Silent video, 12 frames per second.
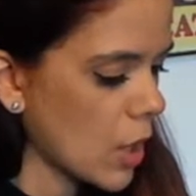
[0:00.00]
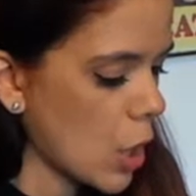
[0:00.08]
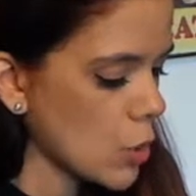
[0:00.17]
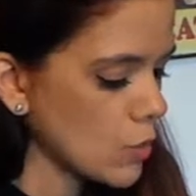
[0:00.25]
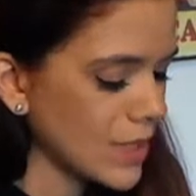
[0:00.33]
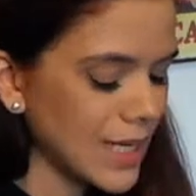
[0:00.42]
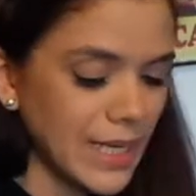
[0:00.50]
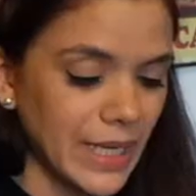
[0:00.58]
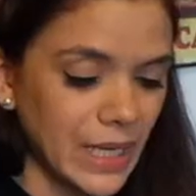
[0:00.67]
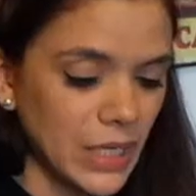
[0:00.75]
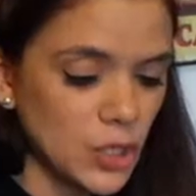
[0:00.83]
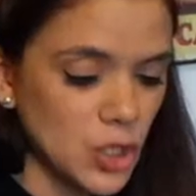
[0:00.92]

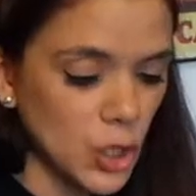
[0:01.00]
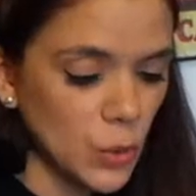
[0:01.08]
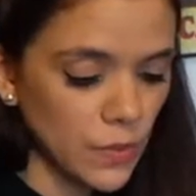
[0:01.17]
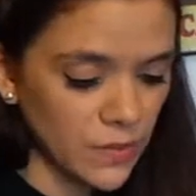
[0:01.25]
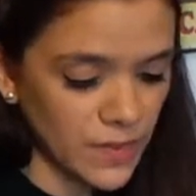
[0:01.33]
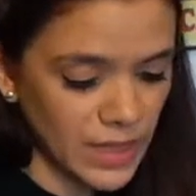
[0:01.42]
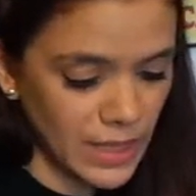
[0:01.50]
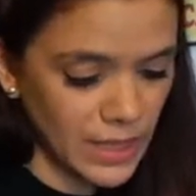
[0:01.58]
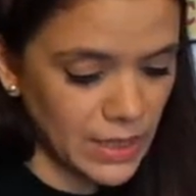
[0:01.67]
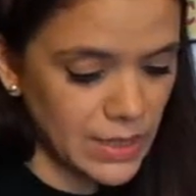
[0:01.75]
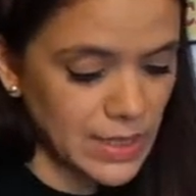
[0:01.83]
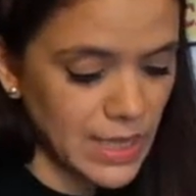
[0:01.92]
only 2 of
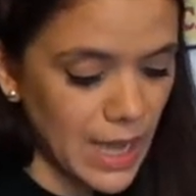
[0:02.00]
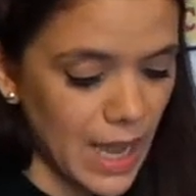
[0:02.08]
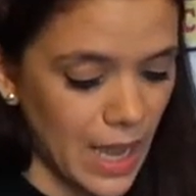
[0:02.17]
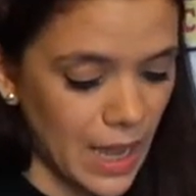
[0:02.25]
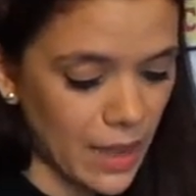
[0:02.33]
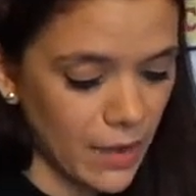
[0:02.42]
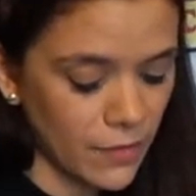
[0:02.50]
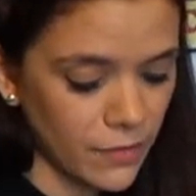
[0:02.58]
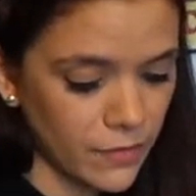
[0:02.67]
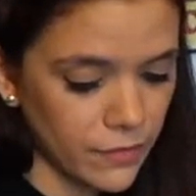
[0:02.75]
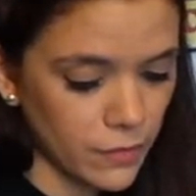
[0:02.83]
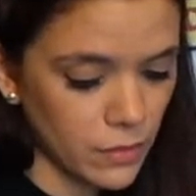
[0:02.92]
these
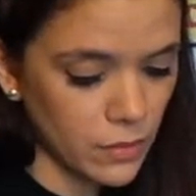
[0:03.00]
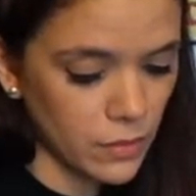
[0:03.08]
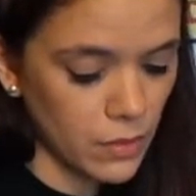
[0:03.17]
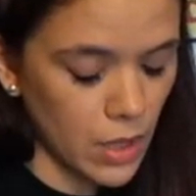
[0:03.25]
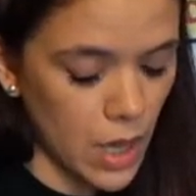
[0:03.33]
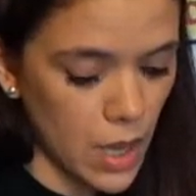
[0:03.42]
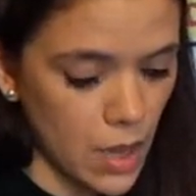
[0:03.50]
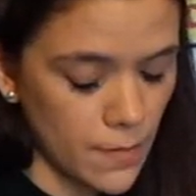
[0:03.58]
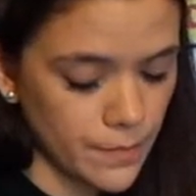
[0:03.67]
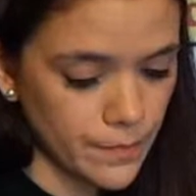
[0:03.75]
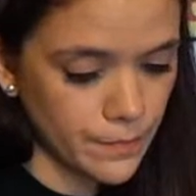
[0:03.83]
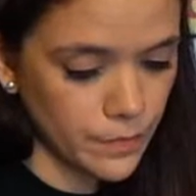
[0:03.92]
have
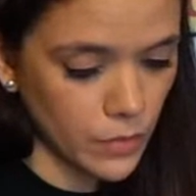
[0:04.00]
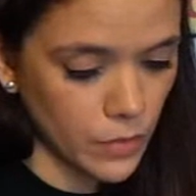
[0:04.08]
the